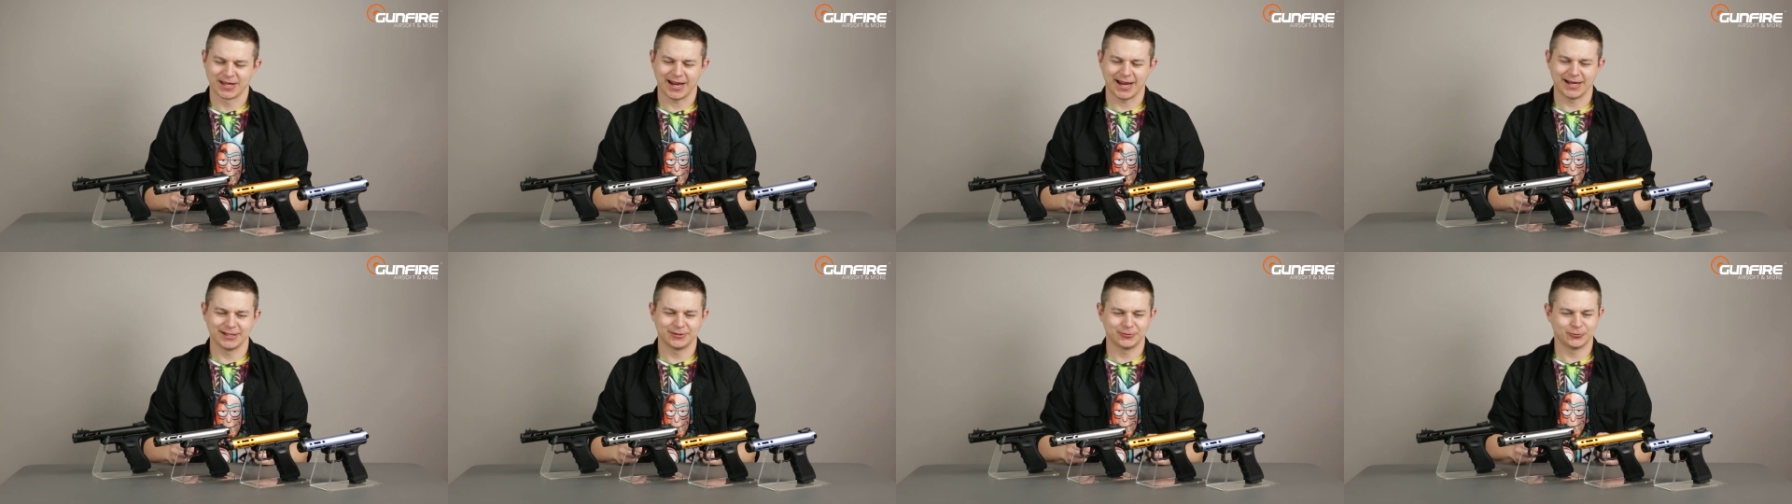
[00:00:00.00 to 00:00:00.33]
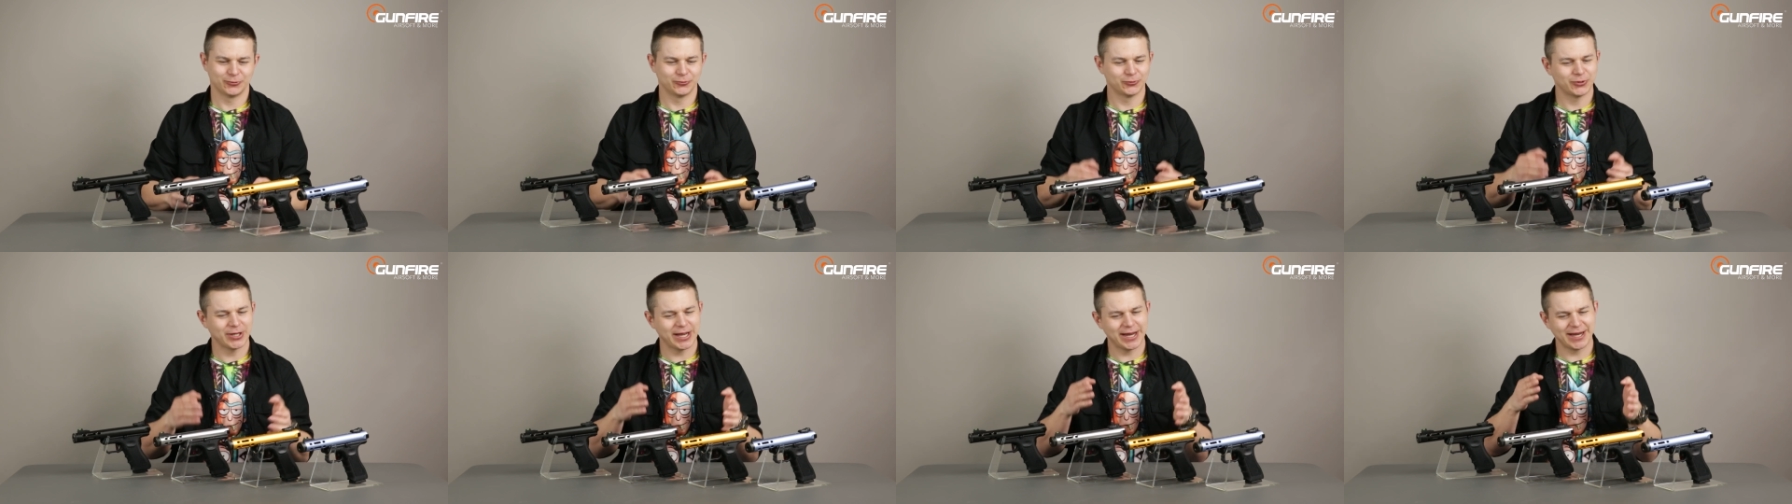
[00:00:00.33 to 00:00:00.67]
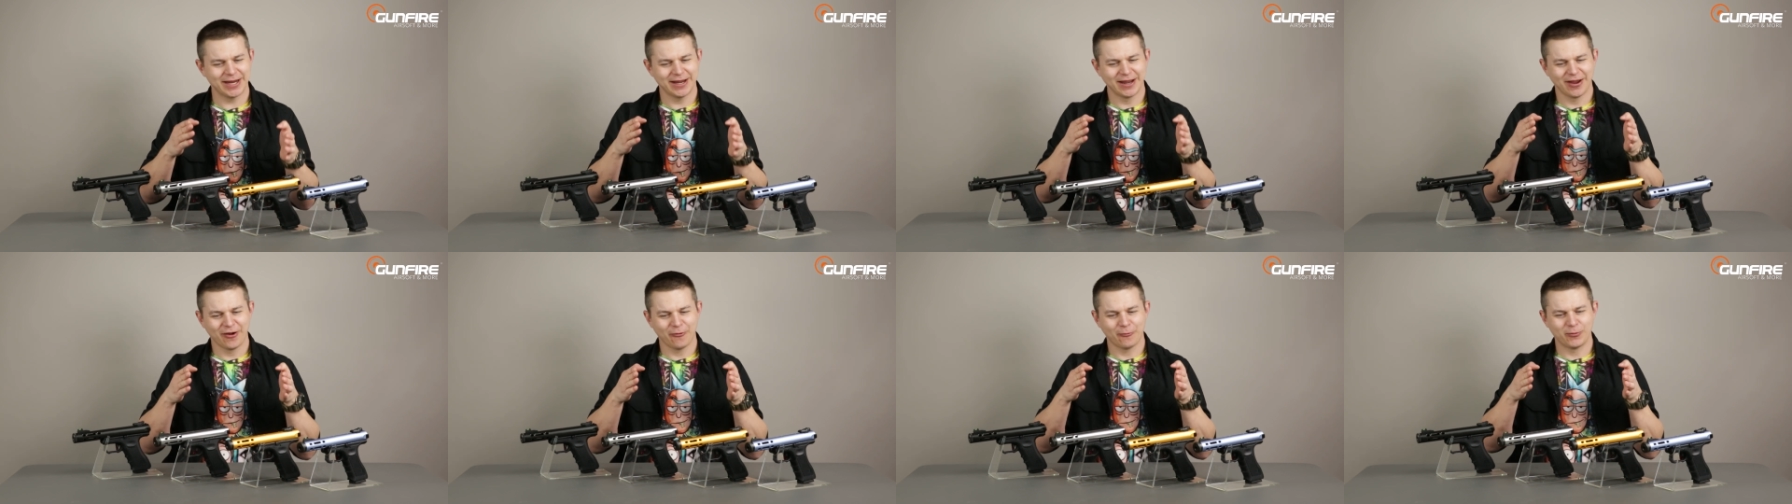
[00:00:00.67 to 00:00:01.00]
And
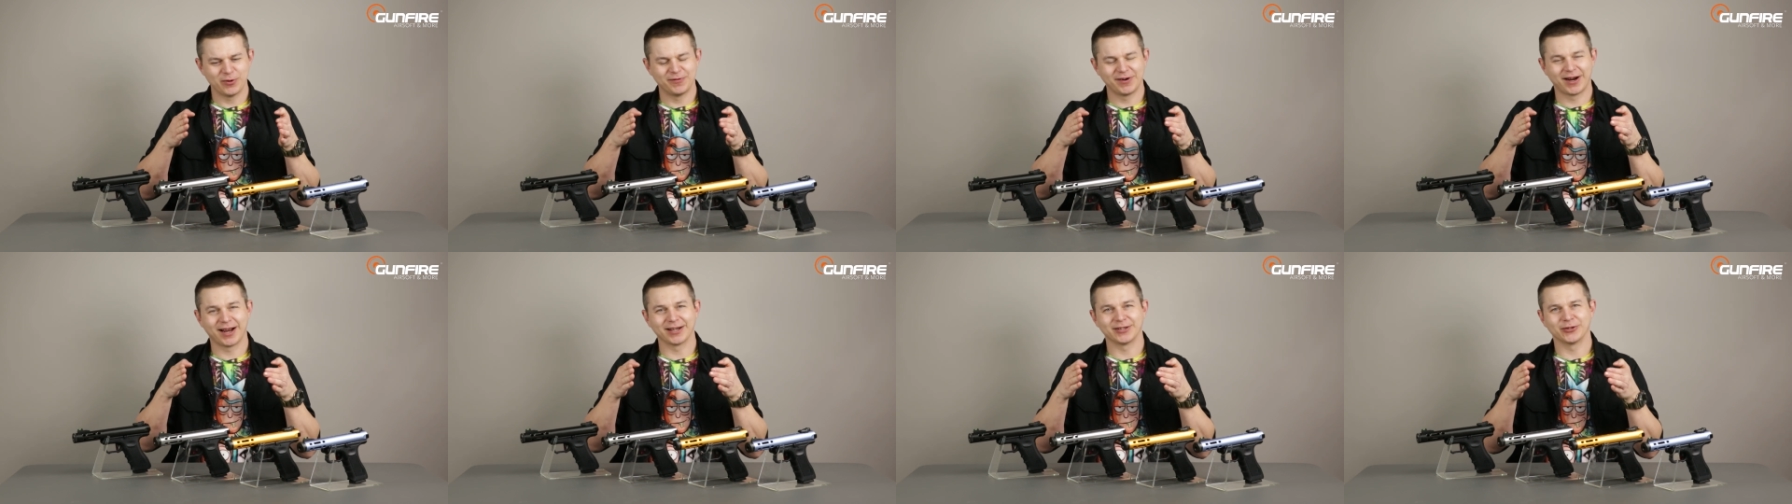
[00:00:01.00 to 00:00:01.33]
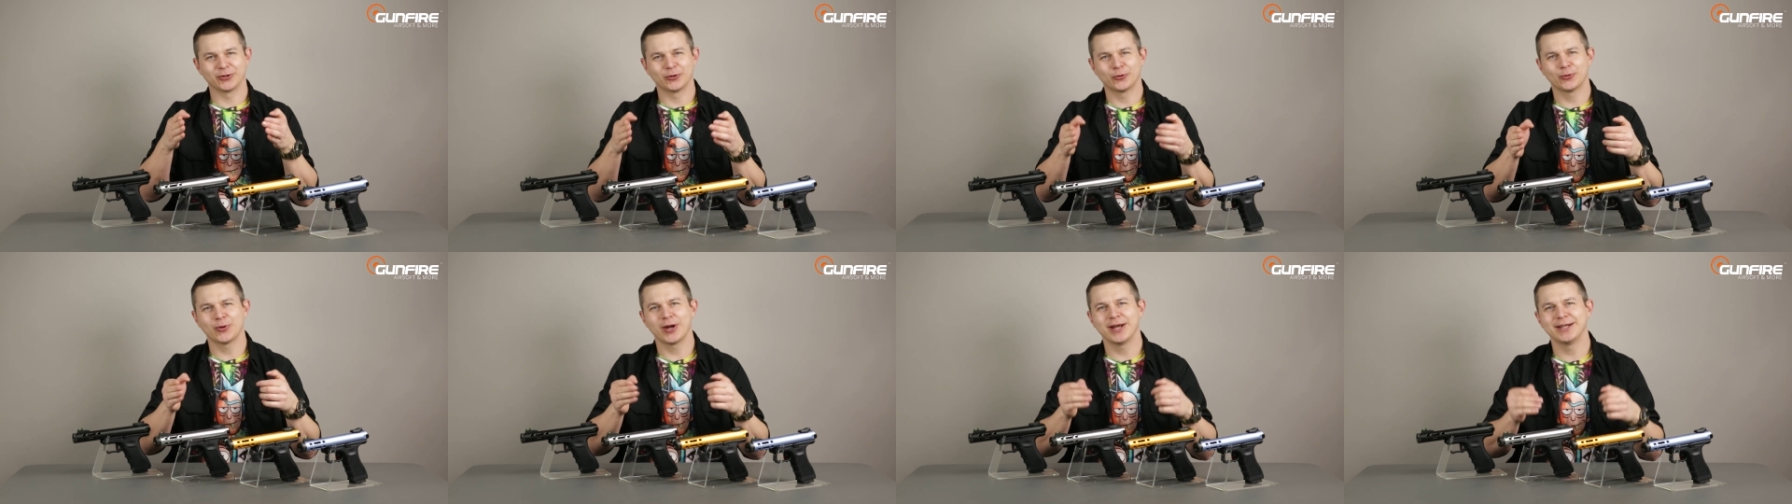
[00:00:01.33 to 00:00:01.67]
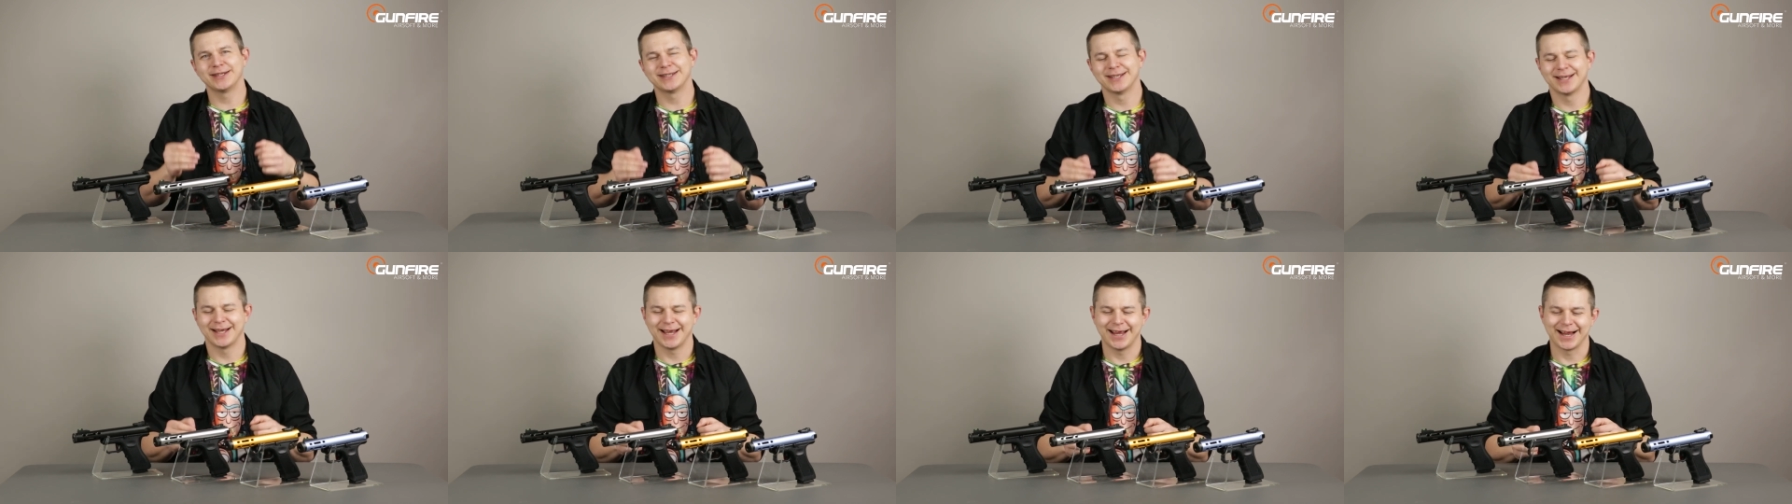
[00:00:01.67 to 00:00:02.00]
today we've got a
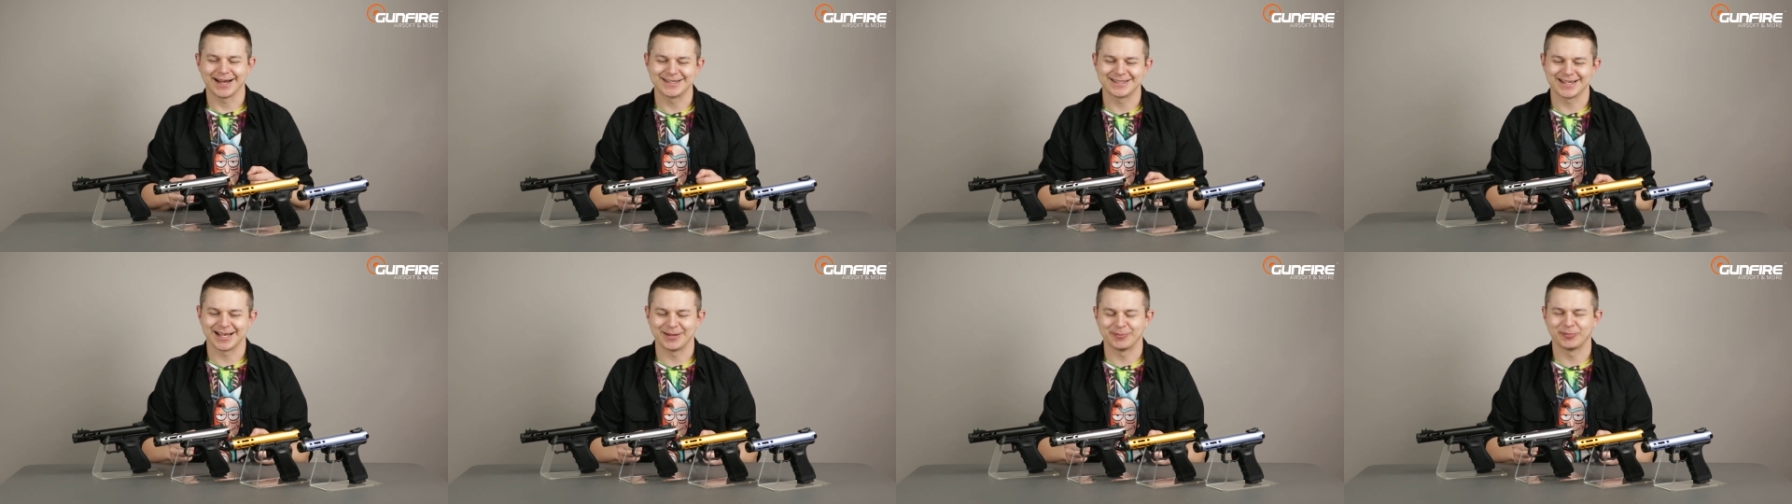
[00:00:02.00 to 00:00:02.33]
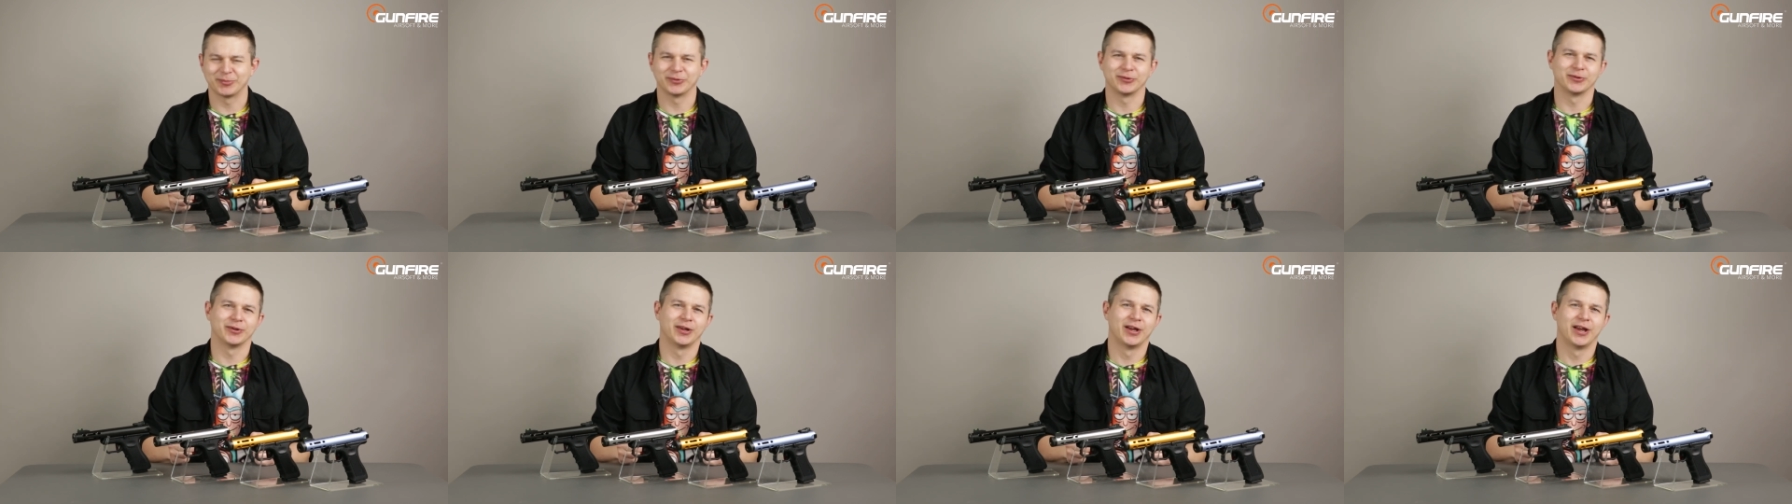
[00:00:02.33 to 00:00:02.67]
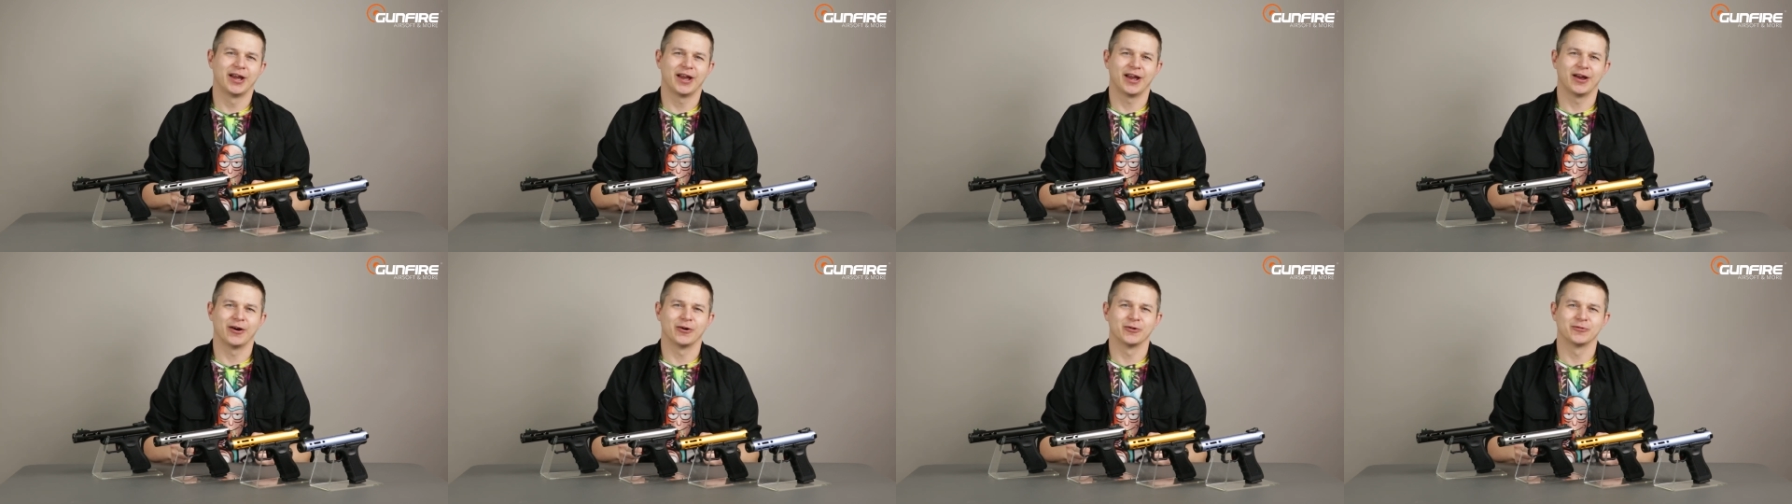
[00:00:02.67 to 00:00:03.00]
great example
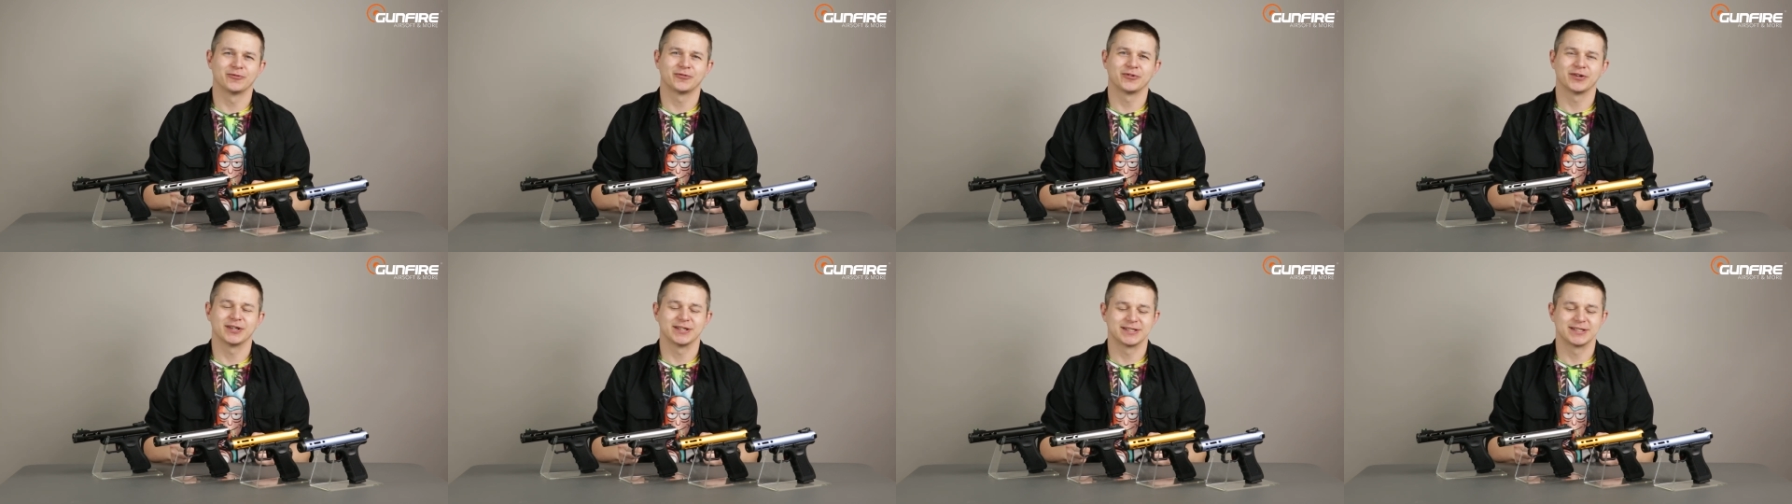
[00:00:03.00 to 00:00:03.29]
of